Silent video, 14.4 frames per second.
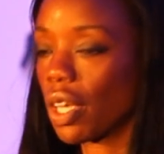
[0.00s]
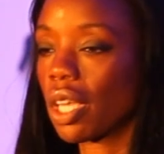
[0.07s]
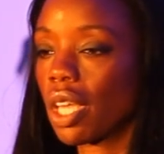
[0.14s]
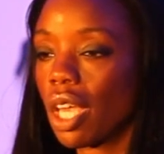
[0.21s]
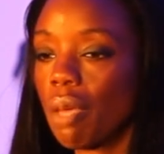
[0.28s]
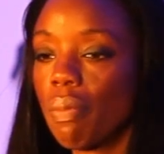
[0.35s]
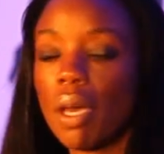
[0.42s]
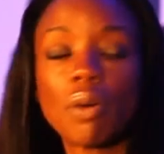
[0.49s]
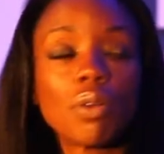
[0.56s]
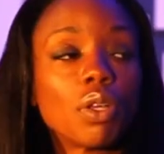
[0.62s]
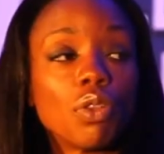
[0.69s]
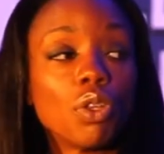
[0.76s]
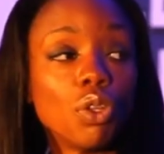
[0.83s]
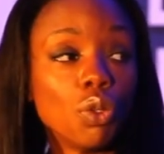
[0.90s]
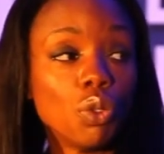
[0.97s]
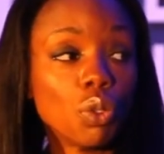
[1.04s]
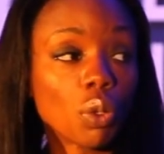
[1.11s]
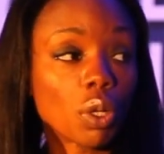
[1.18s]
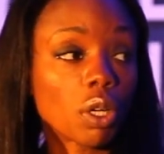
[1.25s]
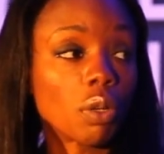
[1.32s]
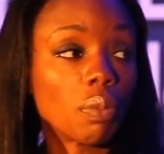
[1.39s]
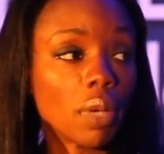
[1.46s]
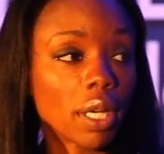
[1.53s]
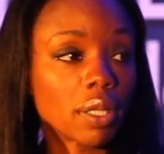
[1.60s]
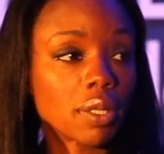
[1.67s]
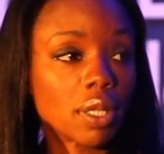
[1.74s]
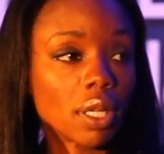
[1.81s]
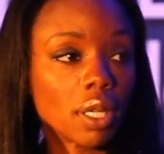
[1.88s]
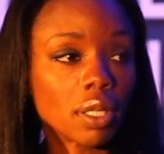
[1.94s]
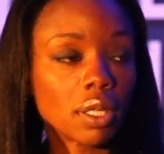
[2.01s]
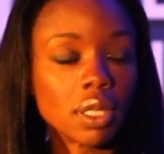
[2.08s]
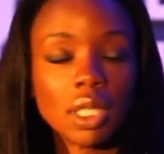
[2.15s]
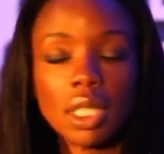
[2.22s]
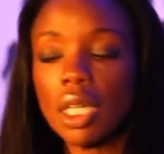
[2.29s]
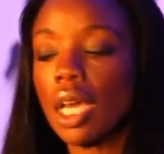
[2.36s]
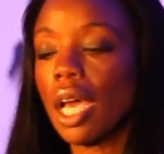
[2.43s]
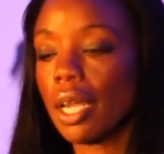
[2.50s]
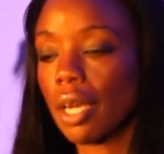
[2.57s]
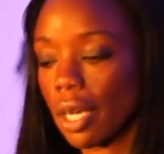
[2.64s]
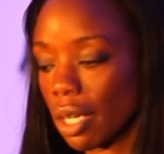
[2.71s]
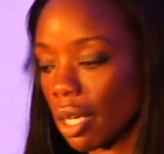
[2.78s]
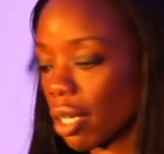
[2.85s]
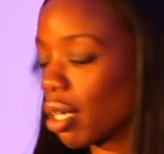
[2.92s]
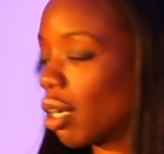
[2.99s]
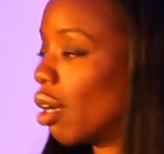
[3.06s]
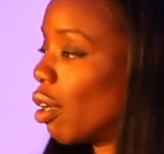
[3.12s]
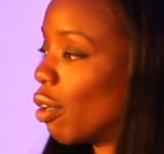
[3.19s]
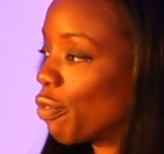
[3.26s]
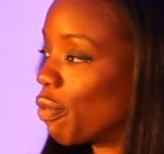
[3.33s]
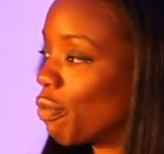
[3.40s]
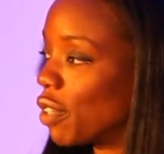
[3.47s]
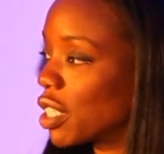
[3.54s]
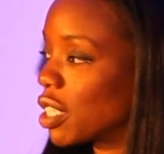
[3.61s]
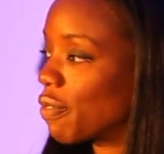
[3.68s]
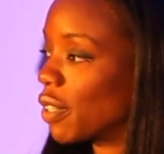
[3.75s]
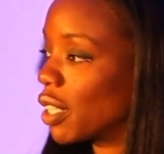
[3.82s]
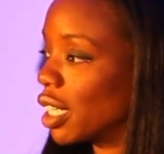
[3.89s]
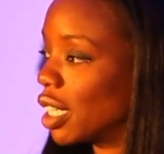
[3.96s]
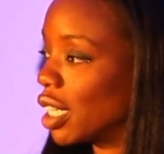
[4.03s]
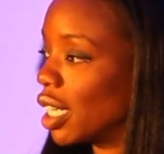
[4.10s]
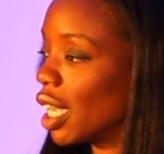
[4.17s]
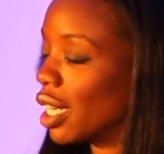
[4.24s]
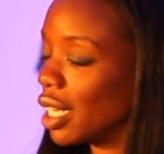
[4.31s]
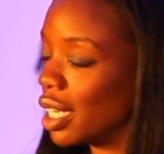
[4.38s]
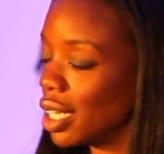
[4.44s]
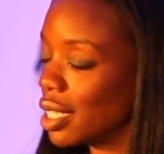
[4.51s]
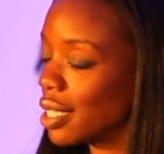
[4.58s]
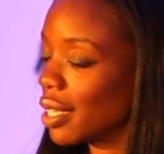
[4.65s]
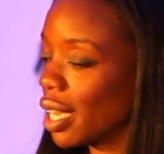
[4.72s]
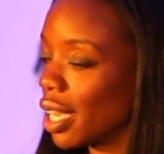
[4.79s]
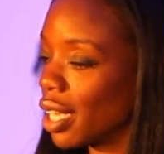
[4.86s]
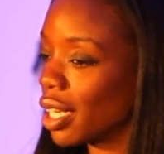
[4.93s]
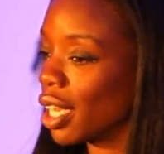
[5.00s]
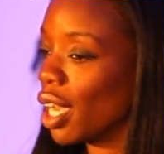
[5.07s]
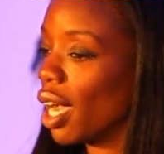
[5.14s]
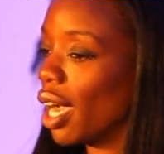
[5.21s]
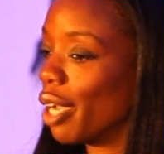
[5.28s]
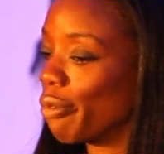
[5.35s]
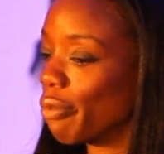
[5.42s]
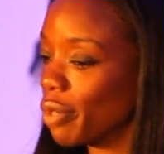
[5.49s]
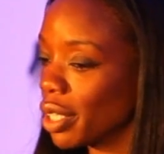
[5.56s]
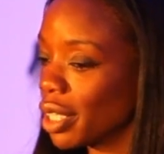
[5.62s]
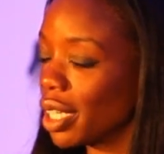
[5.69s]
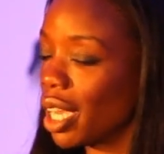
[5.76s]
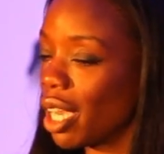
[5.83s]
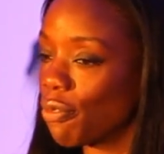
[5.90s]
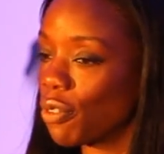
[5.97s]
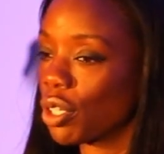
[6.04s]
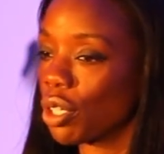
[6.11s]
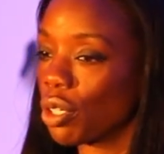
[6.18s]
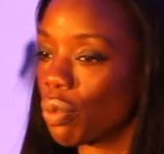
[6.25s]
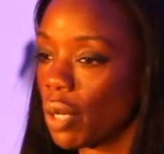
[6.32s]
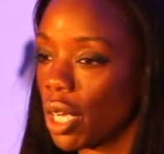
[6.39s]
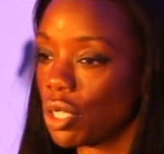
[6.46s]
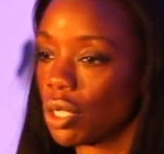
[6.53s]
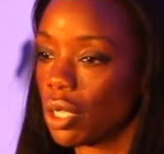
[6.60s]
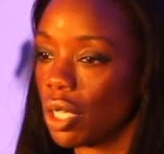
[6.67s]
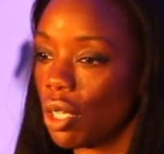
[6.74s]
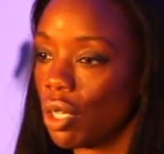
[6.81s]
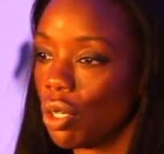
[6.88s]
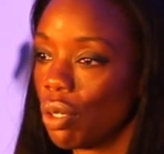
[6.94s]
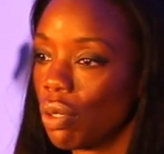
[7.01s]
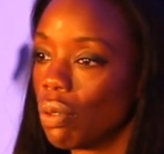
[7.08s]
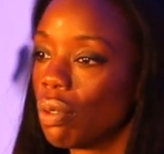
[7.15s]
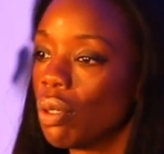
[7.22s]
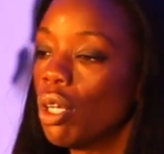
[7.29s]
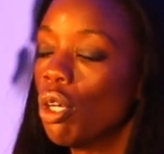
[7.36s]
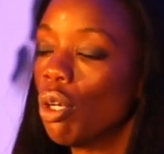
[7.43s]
that came out in the New Yorker magazine. And I got a call from Vince Felitti, and he said, "I really have to congratulate you.